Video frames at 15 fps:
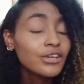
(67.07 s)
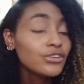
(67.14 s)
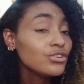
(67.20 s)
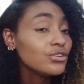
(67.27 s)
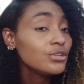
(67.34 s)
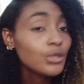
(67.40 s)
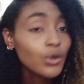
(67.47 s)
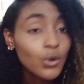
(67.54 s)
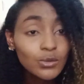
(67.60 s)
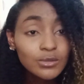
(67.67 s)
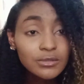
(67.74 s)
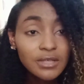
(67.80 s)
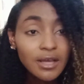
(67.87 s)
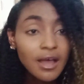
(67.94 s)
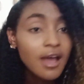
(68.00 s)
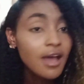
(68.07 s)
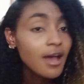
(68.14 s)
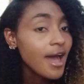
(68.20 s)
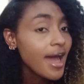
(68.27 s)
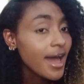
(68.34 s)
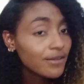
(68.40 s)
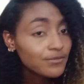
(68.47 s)
you don't
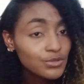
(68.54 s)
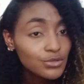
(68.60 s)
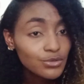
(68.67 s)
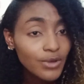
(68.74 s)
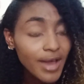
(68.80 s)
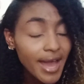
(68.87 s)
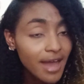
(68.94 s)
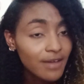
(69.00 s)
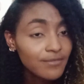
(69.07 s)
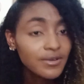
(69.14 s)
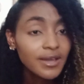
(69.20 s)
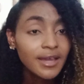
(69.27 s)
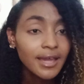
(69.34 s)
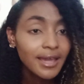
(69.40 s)
have to have